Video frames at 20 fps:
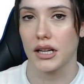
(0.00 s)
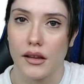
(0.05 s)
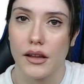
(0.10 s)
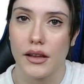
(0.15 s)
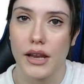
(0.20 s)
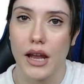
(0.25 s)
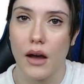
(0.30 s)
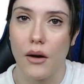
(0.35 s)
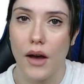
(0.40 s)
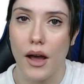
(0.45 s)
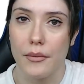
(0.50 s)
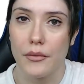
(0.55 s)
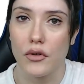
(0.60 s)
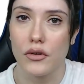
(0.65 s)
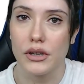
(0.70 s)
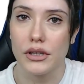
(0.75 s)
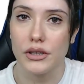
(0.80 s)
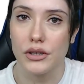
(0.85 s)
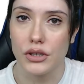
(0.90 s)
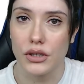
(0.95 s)
Now I'm
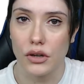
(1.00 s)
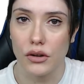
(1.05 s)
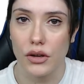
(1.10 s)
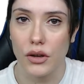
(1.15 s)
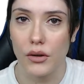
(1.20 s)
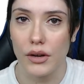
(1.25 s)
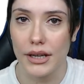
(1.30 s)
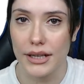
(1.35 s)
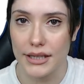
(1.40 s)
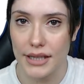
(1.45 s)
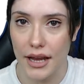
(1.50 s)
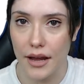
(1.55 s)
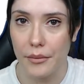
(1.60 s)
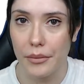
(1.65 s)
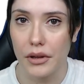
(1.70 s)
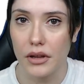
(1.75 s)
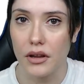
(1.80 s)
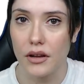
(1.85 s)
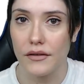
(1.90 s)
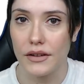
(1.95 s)
going to show you an
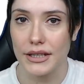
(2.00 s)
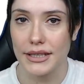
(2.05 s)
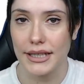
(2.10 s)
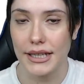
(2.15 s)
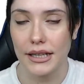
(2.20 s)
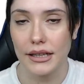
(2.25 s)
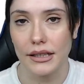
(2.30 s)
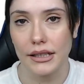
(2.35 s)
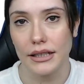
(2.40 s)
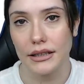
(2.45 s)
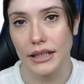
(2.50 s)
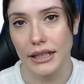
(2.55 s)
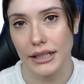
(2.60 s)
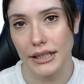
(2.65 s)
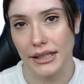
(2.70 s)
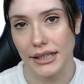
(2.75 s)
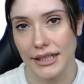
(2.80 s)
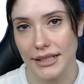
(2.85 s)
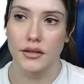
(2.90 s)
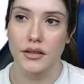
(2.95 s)
example of a singly
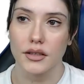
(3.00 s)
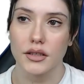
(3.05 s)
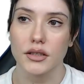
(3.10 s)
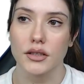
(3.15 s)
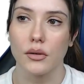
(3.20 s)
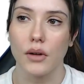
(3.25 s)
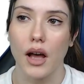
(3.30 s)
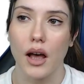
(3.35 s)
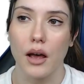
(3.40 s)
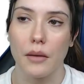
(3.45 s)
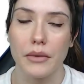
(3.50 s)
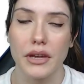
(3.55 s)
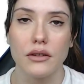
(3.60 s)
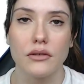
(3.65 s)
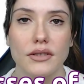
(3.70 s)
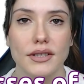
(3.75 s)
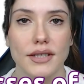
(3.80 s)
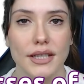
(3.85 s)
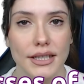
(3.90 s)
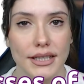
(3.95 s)
linked list. So I'll be
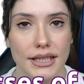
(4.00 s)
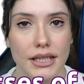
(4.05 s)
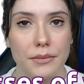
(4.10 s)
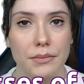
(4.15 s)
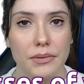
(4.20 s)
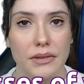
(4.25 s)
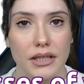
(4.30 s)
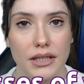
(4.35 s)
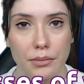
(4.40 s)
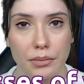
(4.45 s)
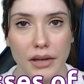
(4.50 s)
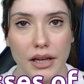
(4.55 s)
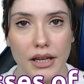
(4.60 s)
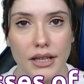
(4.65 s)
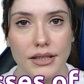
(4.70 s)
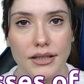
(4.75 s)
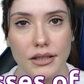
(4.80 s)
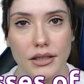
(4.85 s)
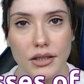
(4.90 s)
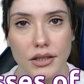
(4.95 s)
using C++,
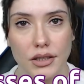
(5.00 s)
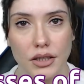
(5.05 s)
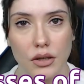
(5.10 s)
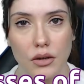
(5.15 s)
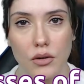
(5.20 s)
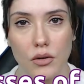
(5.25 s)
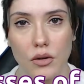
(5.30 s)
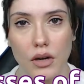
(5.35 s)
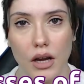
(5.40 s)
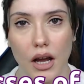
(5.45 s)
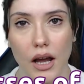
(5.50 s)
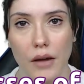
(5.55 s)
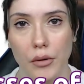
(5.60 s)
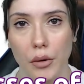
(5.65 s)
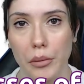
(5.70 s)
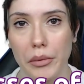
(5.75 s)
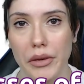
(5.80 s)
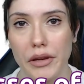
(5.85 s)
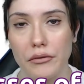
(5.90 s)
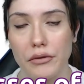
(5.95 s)
so I
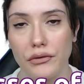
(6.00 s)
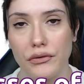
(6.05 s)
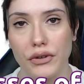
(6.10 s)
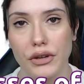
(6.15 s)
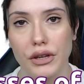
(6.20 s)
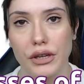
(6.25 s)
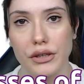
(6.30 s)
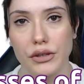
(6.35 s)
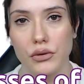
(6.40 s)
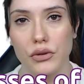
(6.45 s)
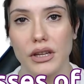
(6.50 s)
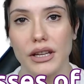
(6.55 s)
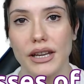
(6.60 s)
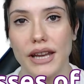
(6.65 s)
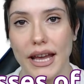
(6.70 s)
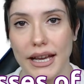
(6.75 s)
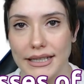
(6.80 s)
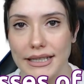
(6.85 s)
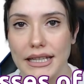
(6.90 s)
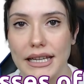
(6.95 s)
will be referring to the
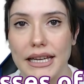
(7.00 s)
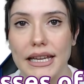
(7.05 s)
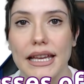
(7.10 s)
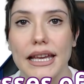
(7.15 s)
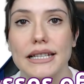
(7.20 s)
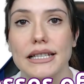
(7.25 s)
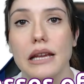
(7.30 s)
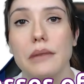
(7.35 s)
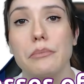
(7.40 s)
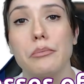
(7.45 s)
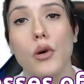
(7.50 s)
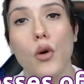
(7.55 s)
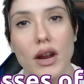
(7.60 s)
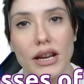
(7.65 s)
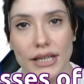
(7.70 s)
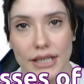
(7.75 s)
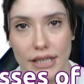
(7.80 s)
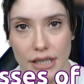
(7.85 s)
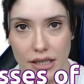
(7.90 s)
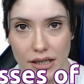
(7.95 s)
next link as a
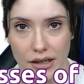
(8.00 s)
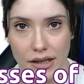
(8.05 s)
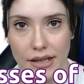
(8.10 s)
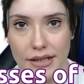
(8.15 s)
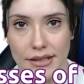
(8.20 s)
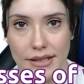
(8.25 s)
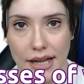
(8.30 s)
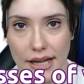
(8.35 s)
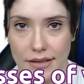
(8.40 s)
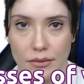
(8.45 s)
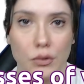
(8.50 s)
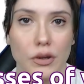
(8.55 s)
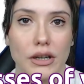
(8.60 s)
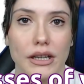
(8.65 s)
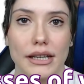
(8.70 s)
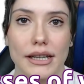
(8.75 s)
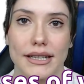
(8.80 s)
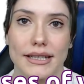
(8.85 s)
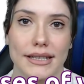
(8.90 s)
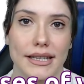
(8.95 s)
pointer, as that's what
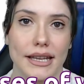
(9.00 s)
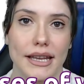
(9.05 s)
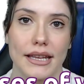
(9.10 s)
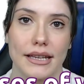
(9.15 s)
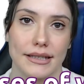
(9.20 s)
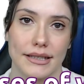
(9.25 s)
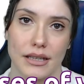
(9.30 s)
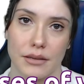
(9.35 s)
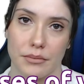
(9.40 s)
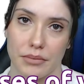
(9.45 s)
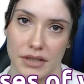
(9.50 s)
it is in C++.